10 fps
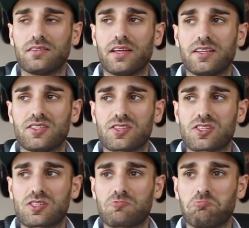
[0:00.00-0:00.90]
and
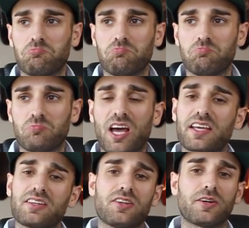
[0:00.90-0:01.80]
just not
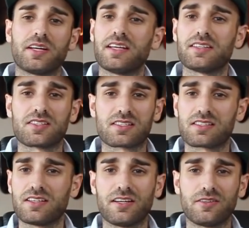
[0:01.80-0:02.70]
get dirty and
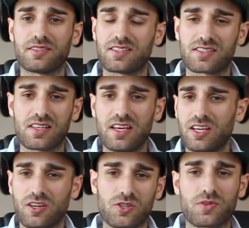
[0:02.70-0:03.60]
just, you know, it just
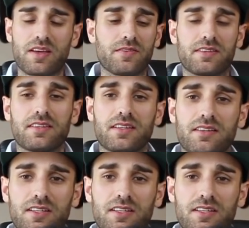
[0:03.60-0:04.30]
goes with everything.